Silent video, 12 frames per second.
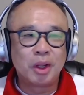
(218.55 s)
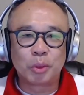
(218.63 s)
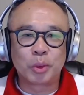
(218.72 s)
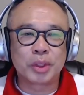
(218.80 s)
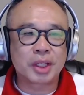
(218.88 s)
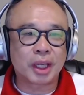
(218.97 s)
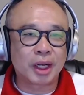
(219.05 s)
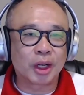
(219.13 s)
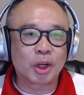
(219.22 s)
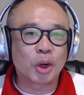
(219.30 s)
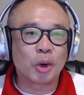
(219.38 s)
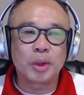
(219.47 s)
We set a
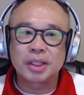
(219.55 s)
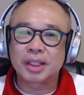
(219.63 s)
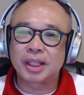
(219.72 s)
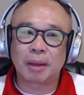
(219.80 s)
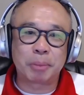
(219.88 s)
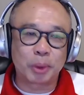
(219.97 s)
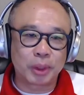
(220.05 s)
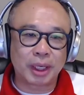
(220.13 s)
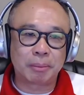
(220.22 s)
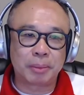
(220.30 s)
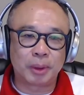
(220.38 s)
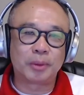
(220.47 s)
goal is
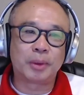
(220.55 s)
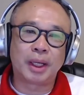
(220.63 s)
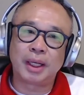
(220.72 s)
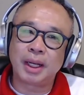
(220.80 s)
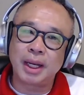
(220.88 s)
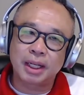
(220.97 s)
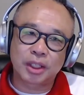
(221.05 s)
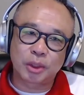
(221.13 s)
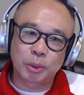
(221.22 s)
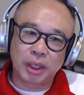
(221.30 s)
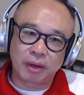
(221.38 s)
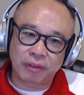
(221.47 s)
double. In the next
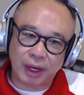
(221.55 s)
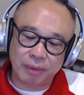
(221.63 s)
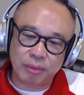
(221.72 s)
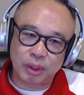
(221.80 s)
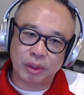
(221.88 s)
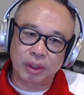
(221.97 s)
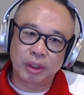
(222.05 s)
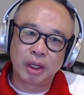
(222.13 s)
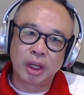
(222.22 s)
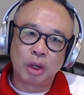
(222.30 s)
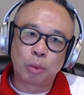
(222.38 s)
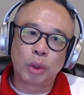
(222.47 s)
3 to 5 years,
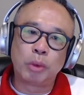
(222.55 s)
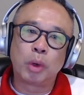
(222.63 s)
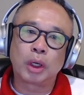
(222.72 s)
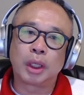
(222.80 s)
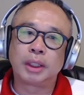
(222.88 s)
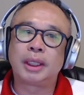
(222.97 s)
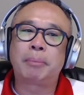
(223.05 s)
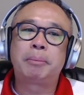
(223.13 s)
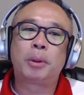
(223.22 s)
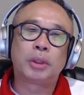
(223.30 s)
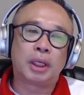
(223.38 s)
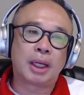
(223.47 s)
we want to
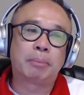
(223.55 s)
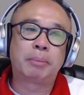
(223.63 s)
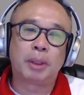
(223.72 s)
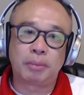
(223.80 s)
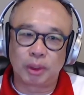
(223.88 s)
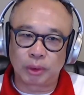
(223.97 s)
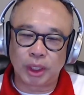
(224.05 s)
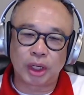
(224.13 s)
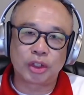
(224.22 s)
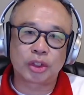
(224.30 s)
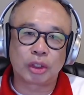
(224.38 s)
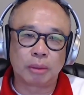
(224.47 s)
double the number of
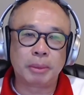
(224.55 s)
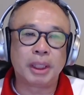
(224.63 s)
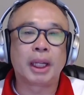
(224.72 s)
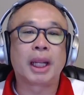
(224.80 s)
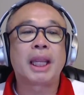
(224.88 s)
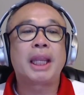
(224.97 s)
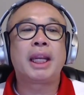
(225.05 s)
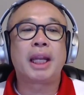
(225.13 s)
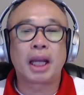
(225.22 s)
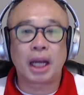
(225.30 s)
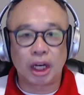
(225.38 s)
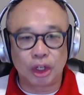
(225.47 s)
locations, meaning hitting
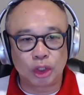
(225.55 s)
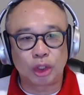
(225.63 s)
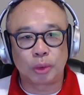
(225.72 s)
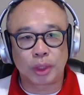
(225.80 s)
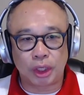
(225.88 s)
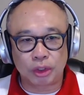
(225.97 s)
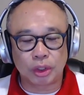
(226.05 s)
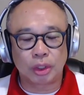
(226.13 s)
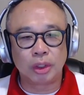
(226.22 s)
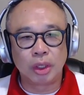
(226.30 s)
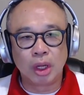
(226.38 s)
100 locations.